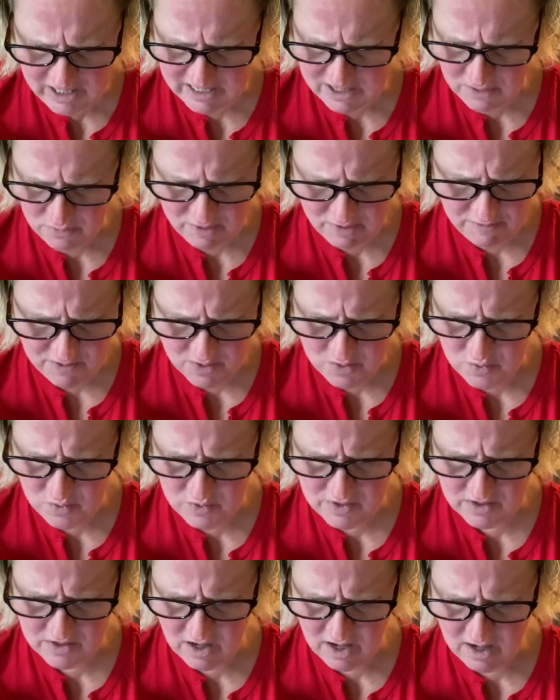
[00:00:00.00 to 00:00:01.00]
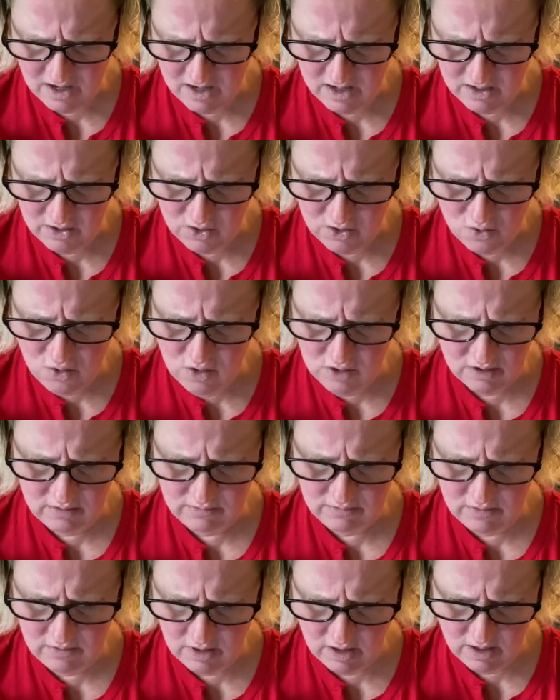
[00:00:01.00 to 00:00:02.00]
at reviews on
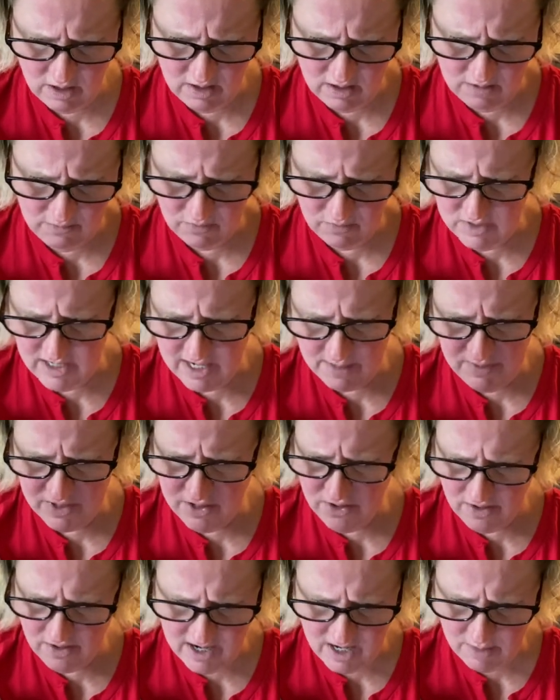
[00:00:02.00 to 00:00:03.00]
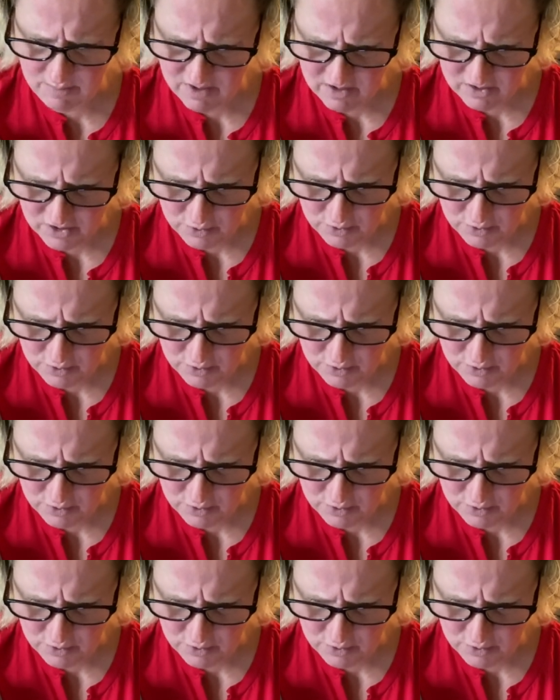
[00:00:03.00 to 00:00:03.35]
Google, type in her name and there's